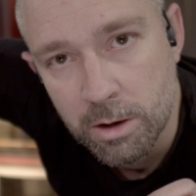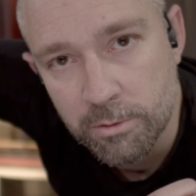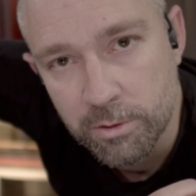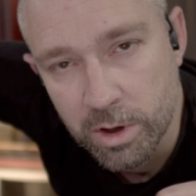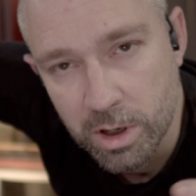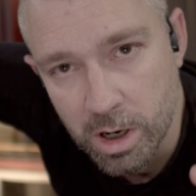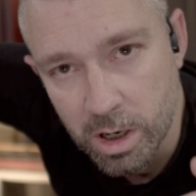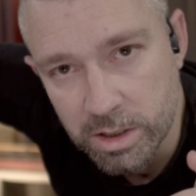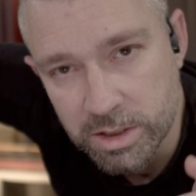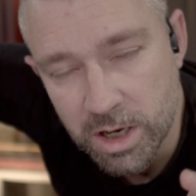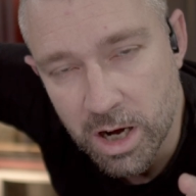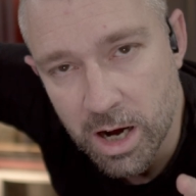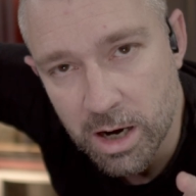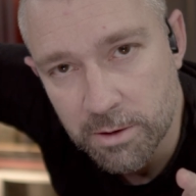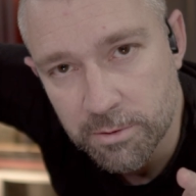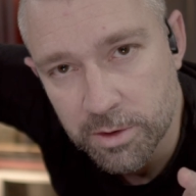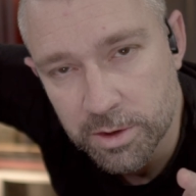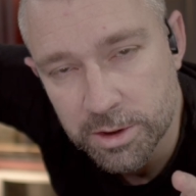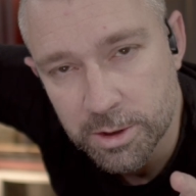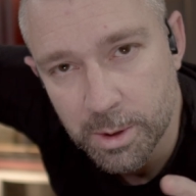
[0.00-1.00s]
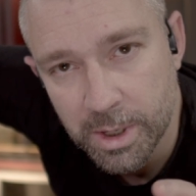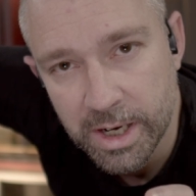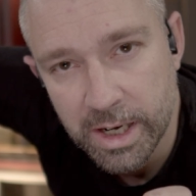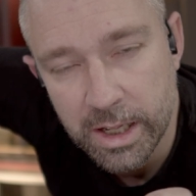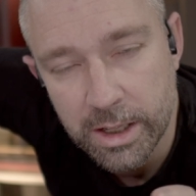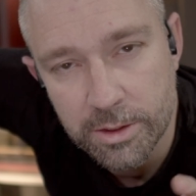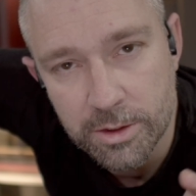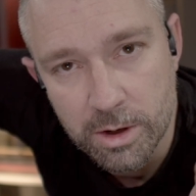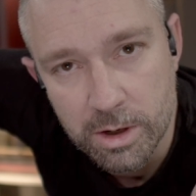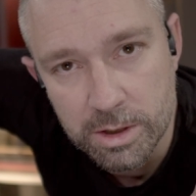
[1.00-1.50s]
For Cartographer three
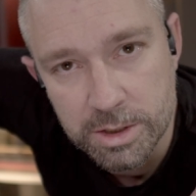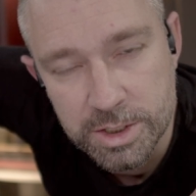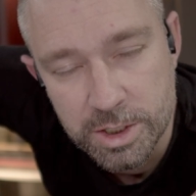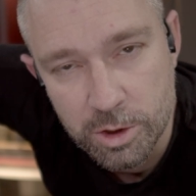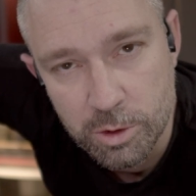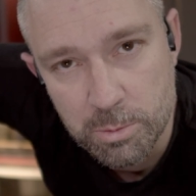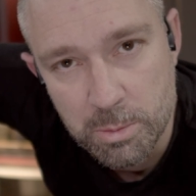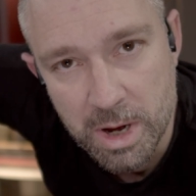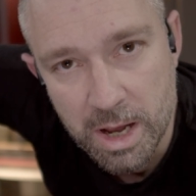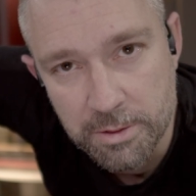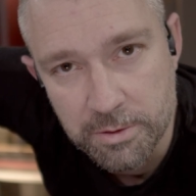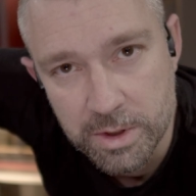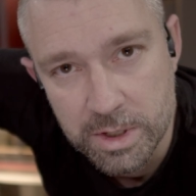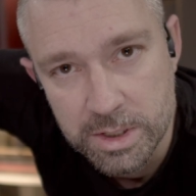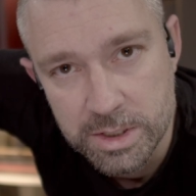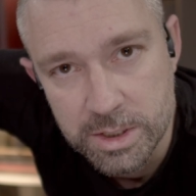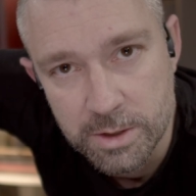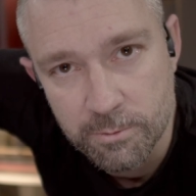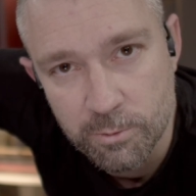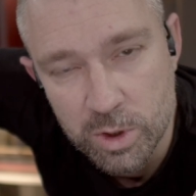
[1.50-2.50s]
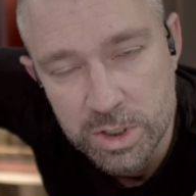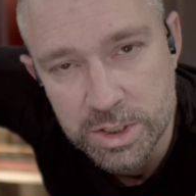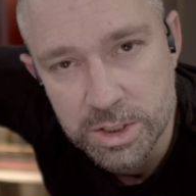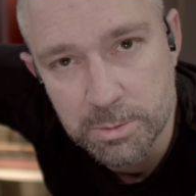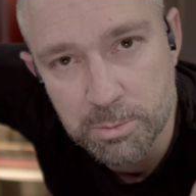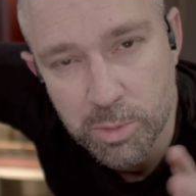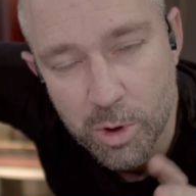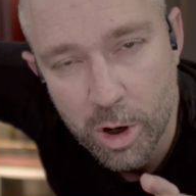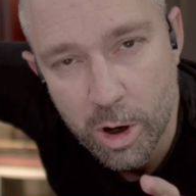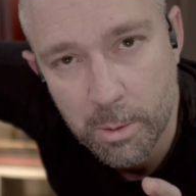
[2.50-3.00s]
D, there are two methods of which the
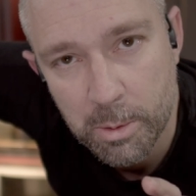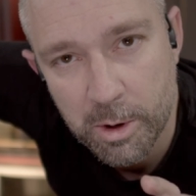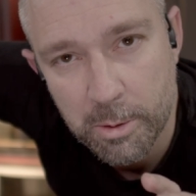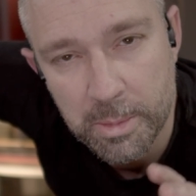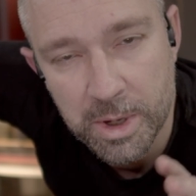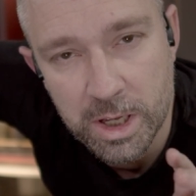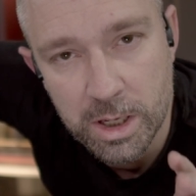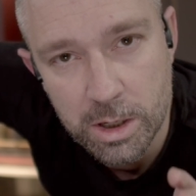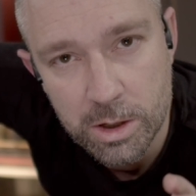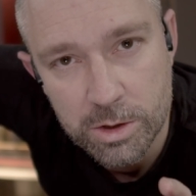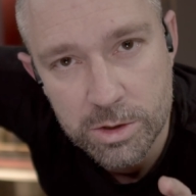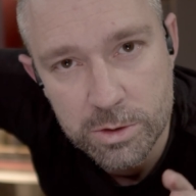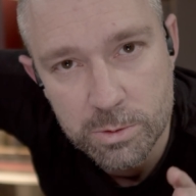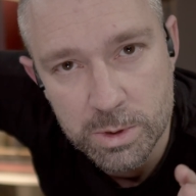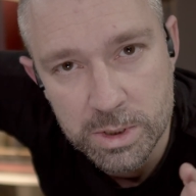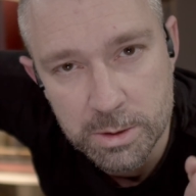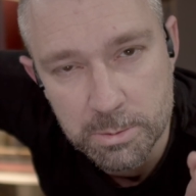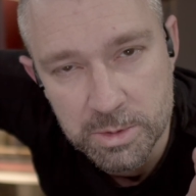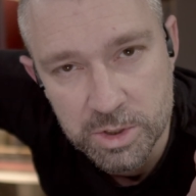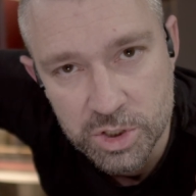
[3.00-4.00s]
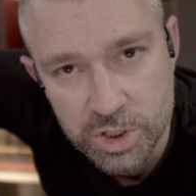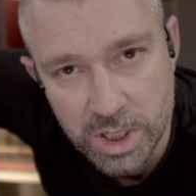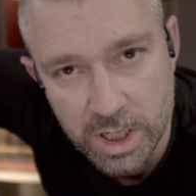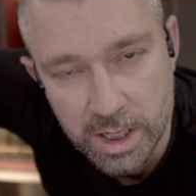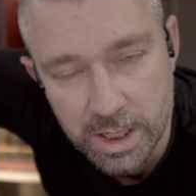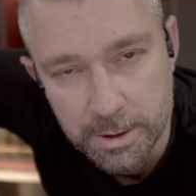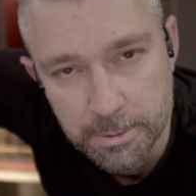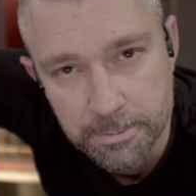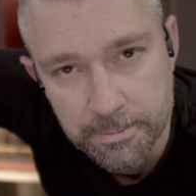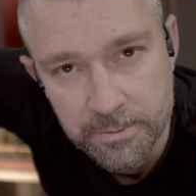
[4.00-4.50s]
probe can be used with the
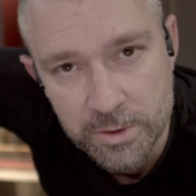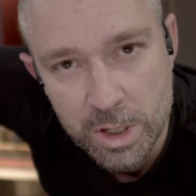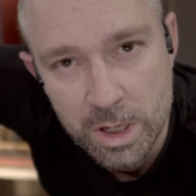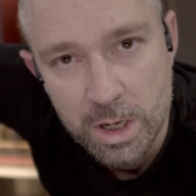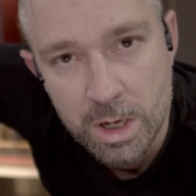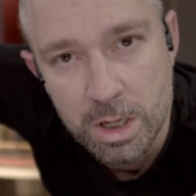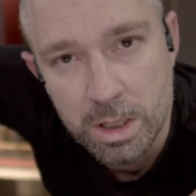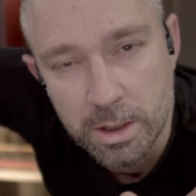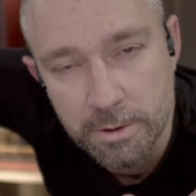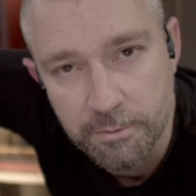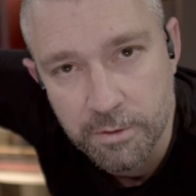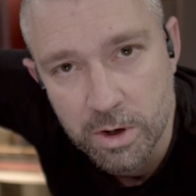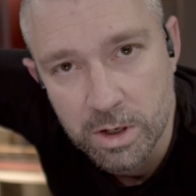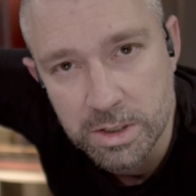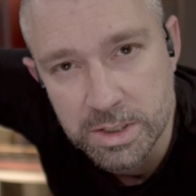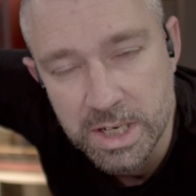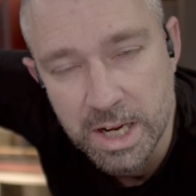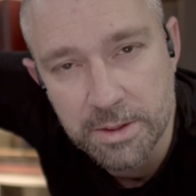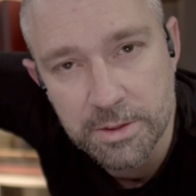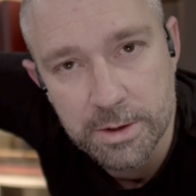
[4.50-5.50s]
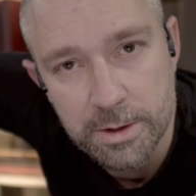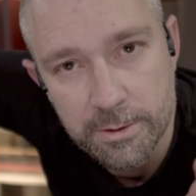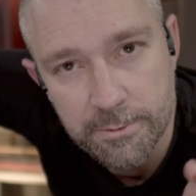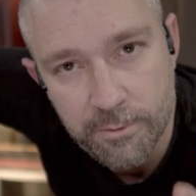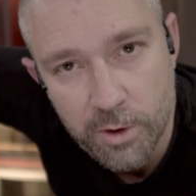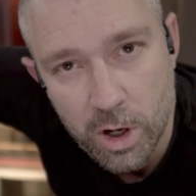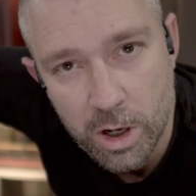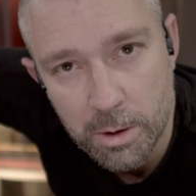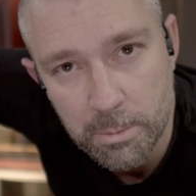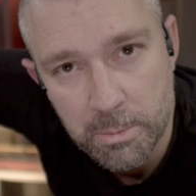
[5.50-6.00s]
machine. The first and the
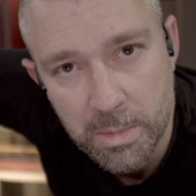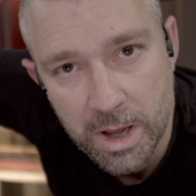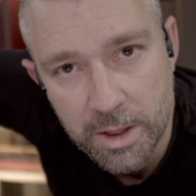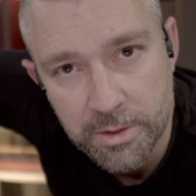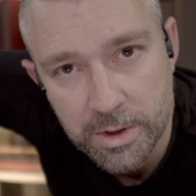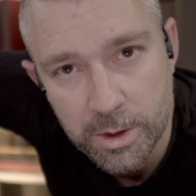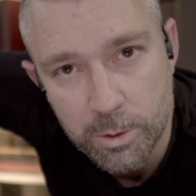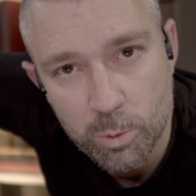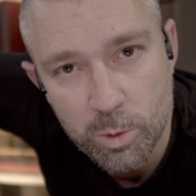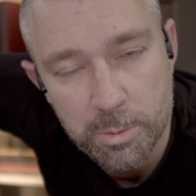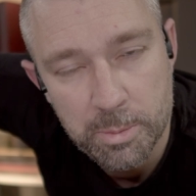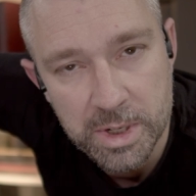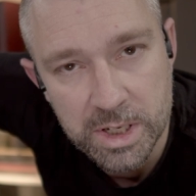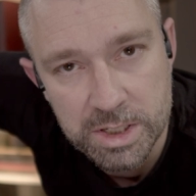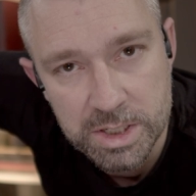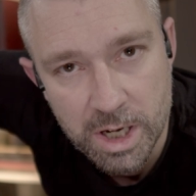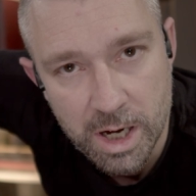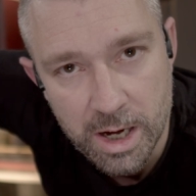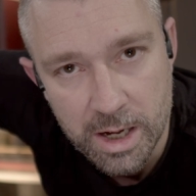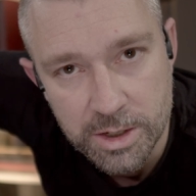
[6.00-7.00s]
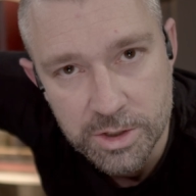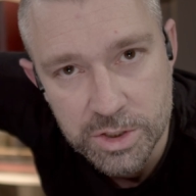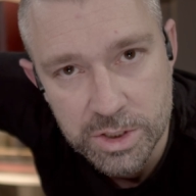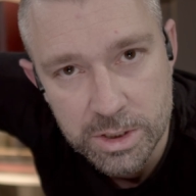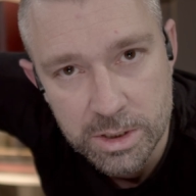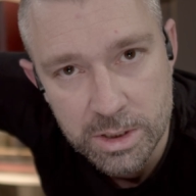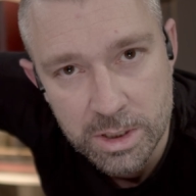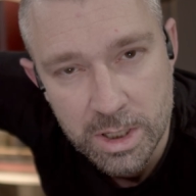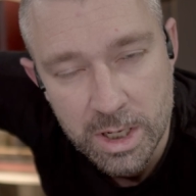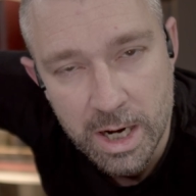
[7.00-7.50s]
default method would be
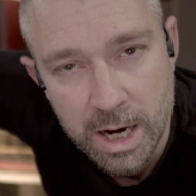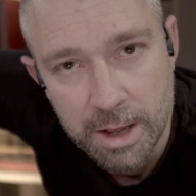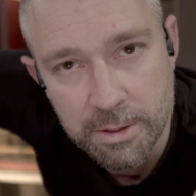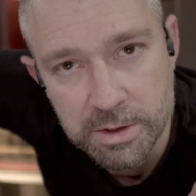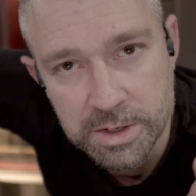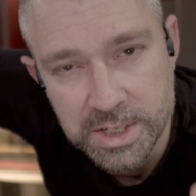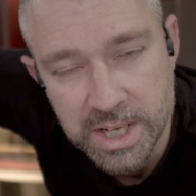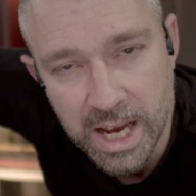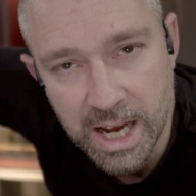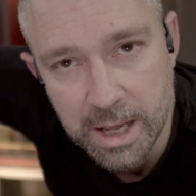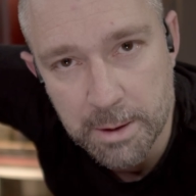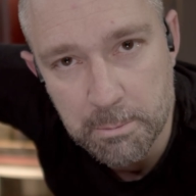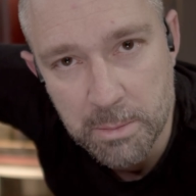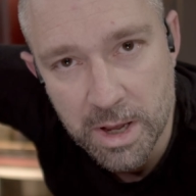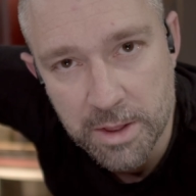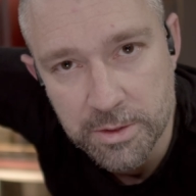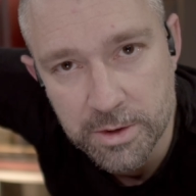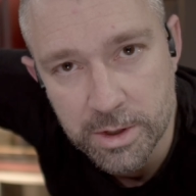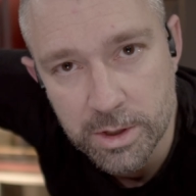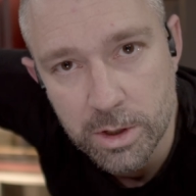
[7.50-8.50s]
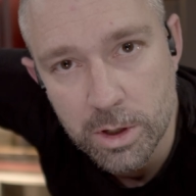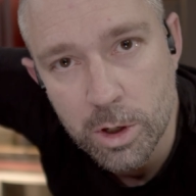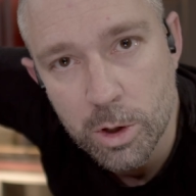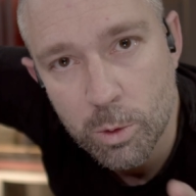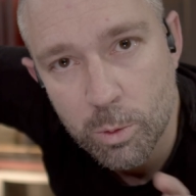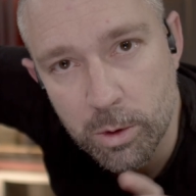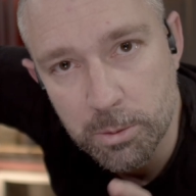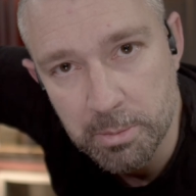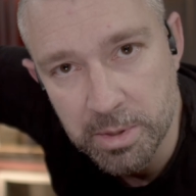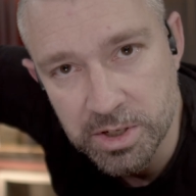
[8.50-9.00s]
touch, and the second method
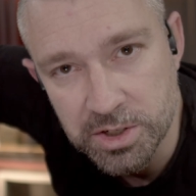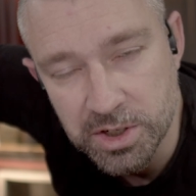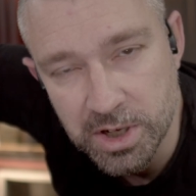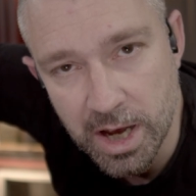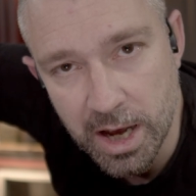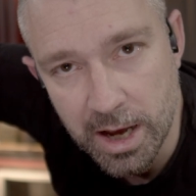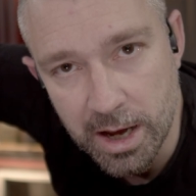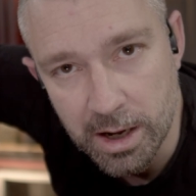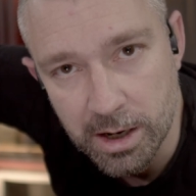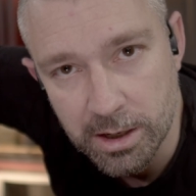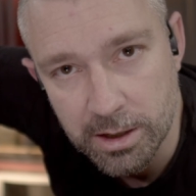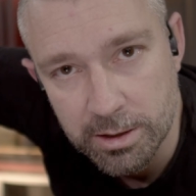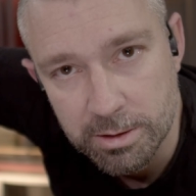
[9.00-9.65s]
would be scan.